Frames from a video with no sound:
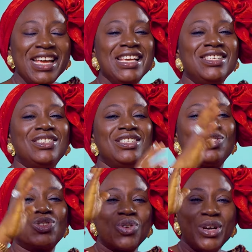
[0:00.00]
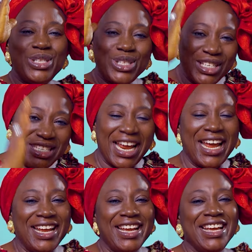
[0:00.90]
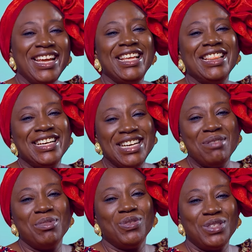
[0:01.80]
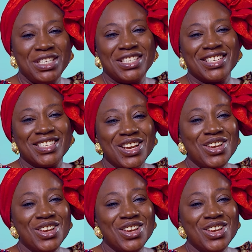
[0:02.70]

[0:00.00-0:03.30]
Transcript: is destroyed today in the name of Jesus.